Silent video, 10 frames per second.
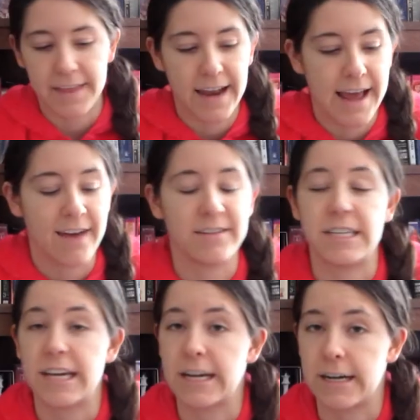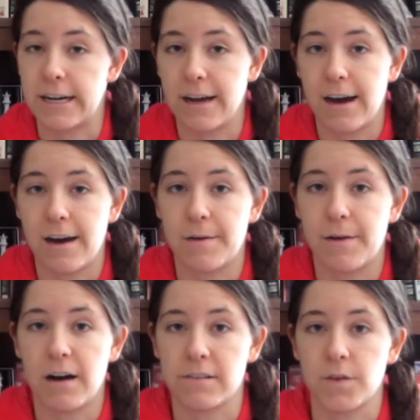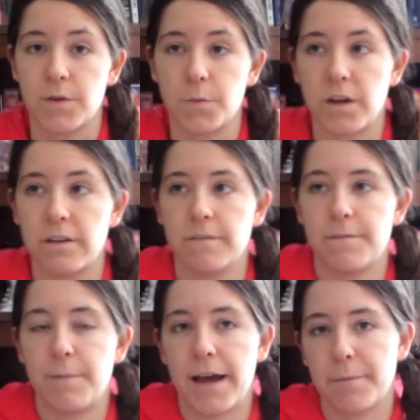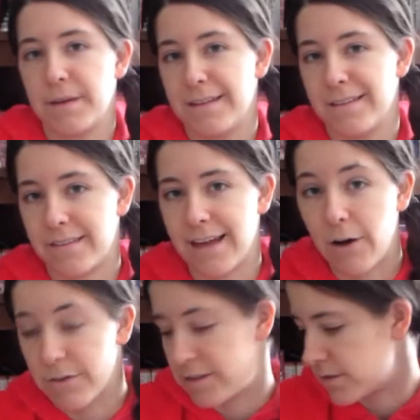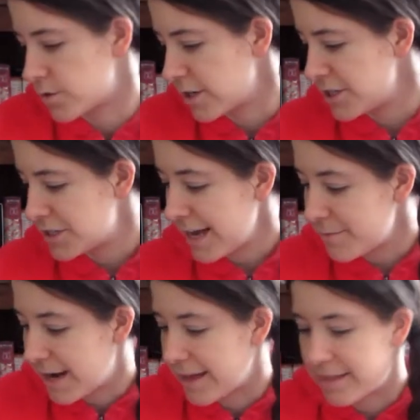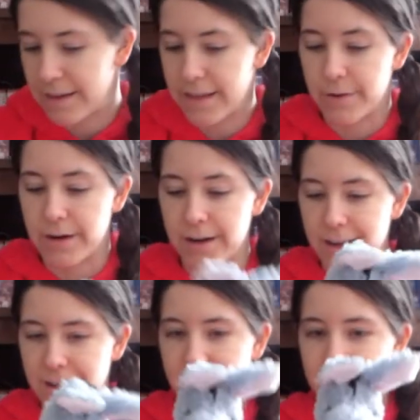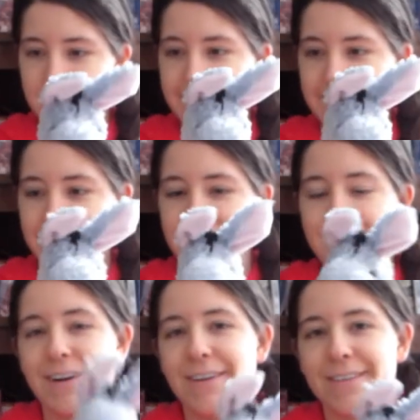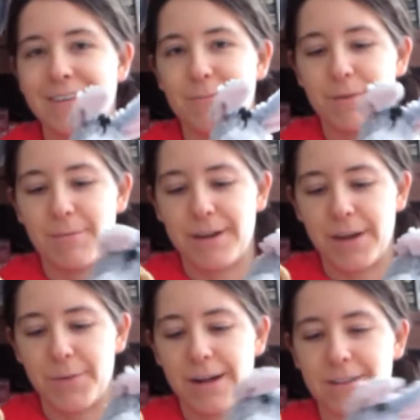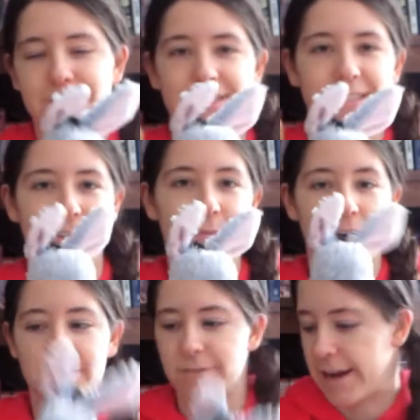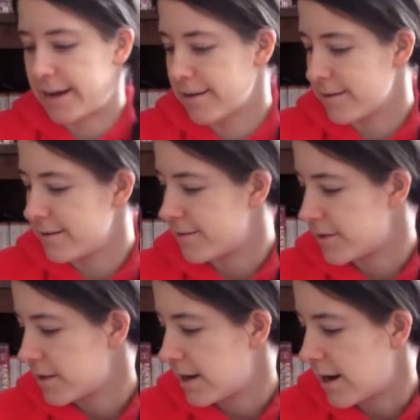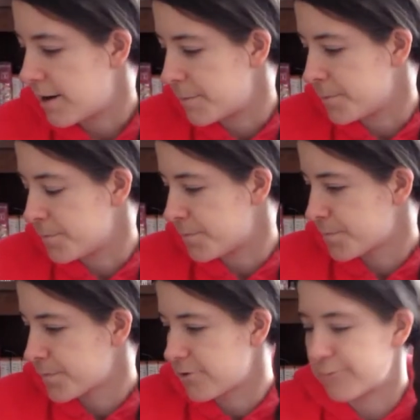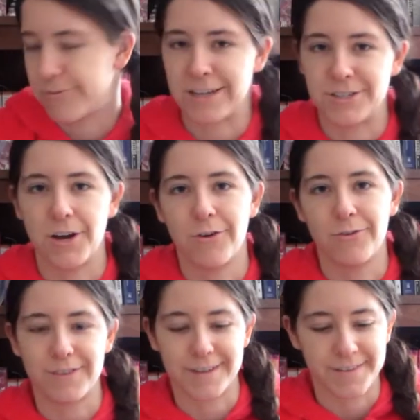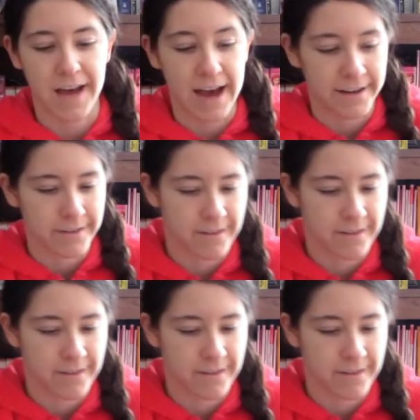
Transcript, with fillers: then I have a Tigger uh, also in one of my bins out in the storage shed, but I thought they were, you know, pretty well close to about the right um, ratio for size.